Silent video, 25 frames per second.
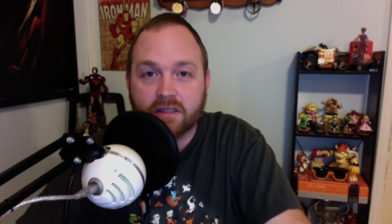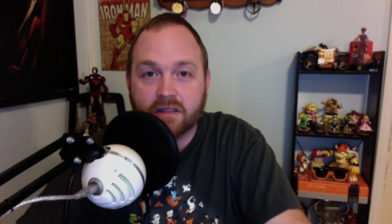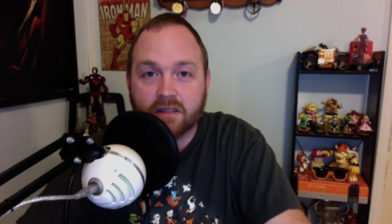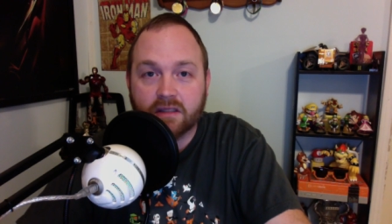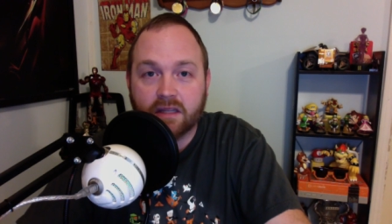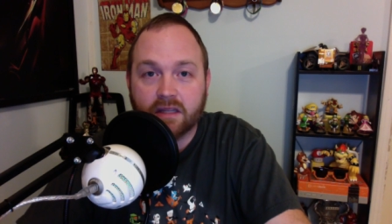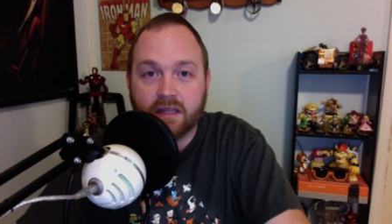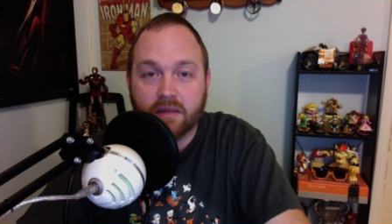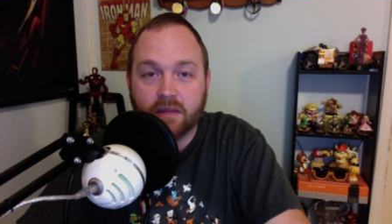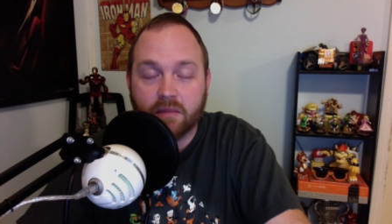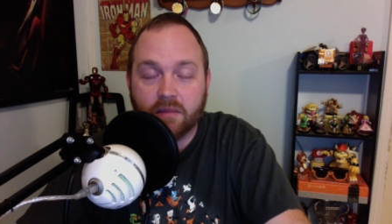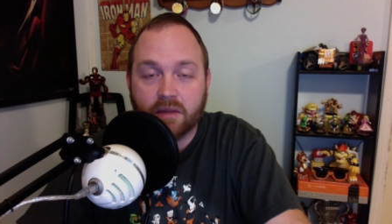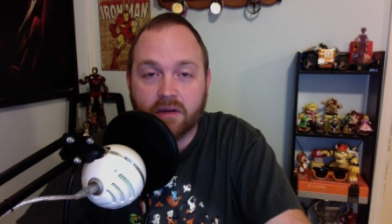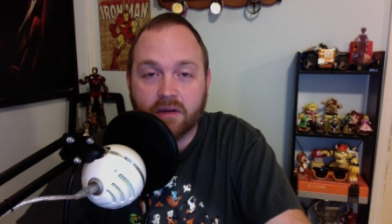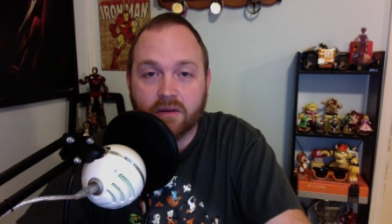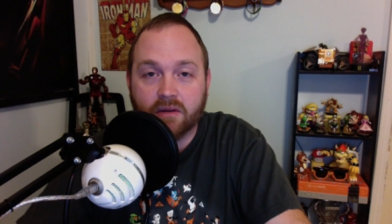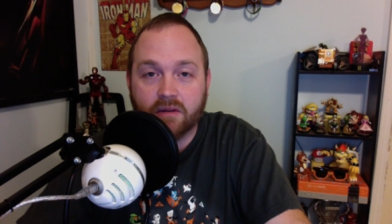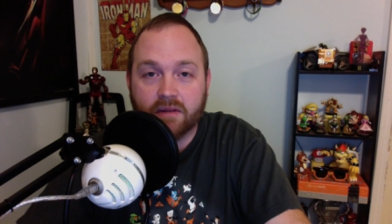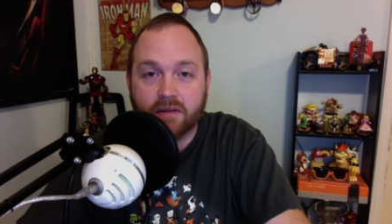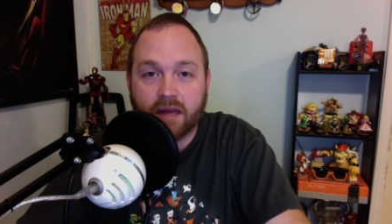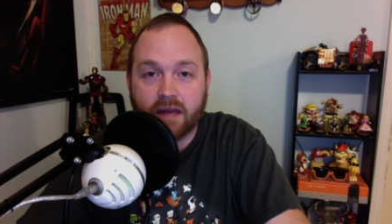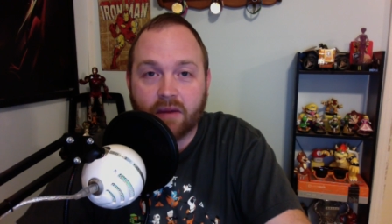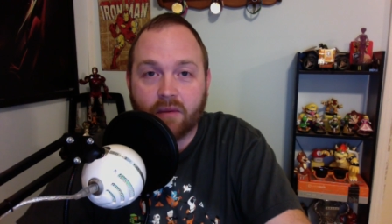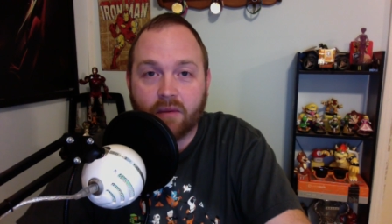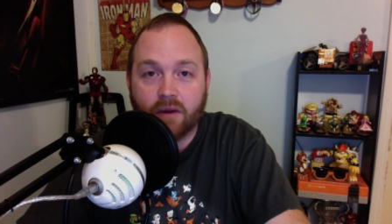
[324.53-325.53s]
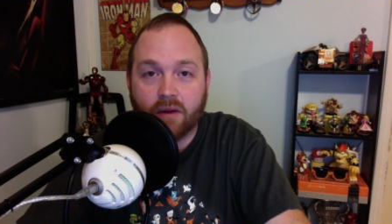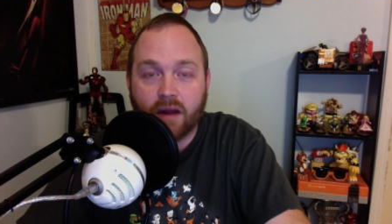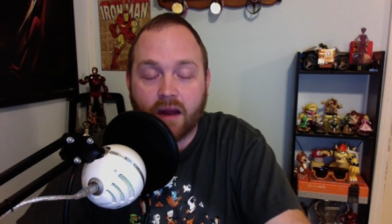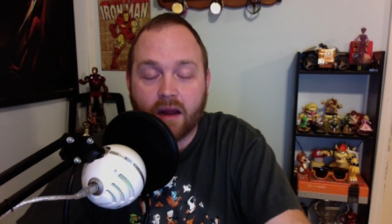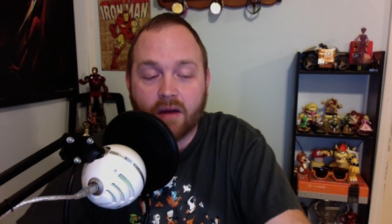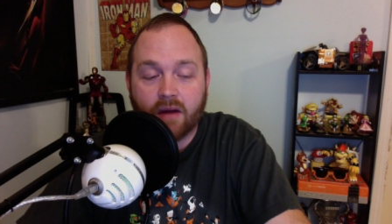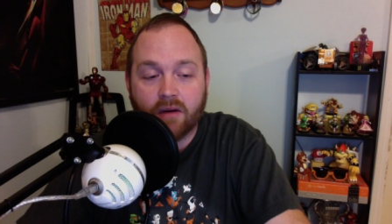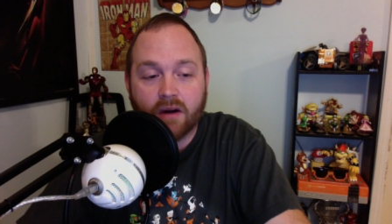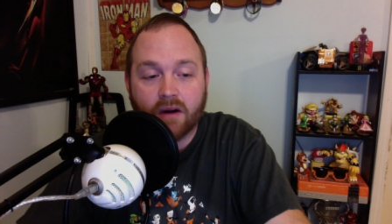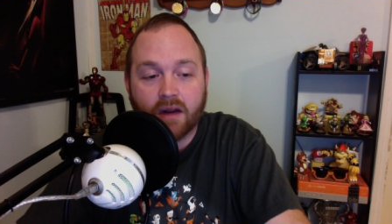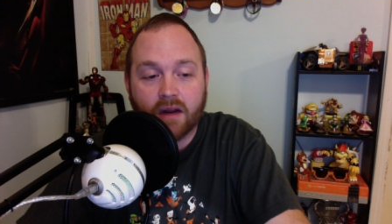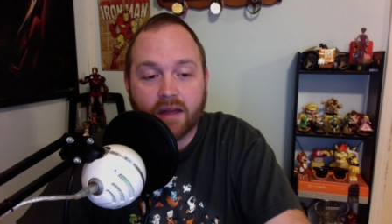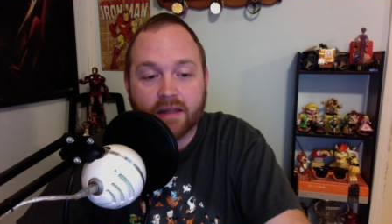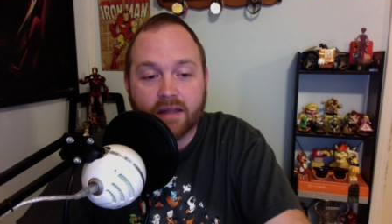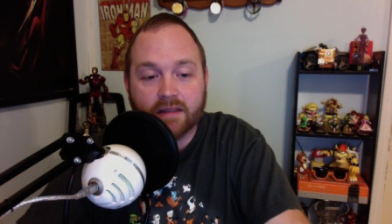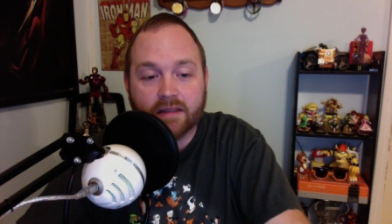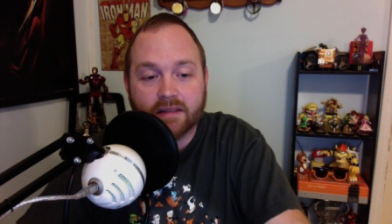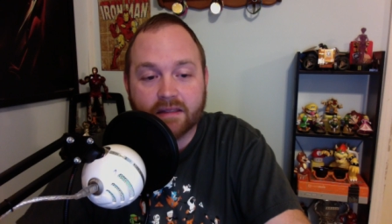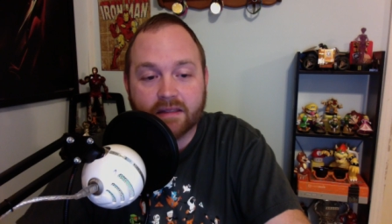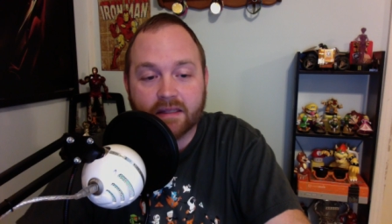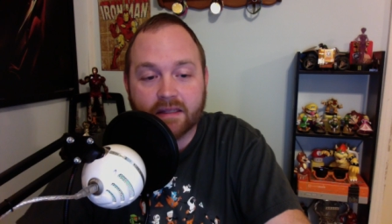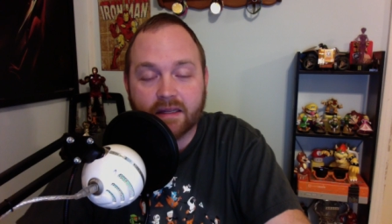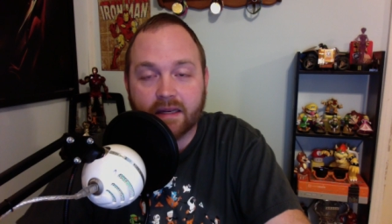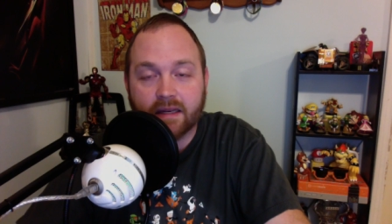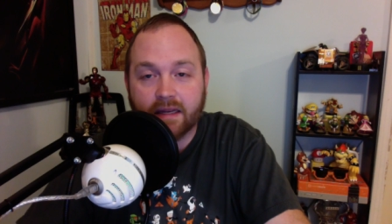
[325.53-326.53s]
in the middle of that 1 hour, I had
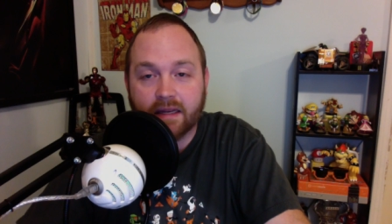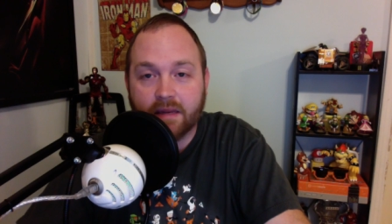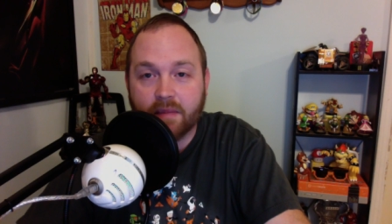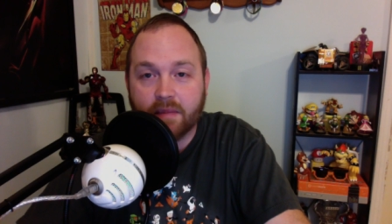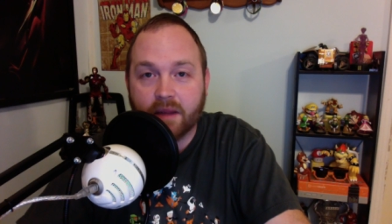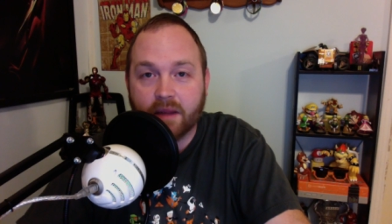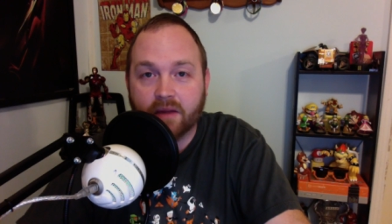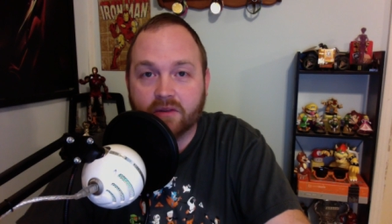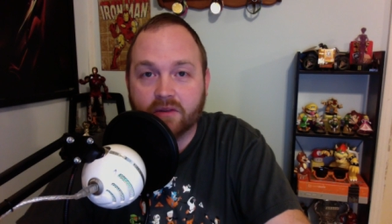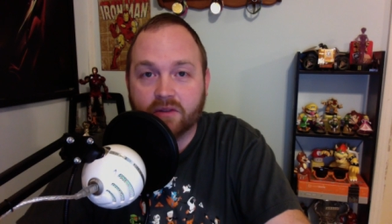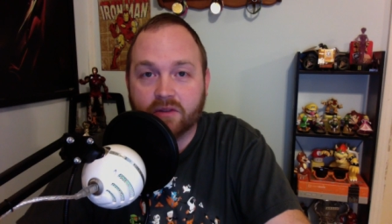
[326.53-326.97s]
sent an email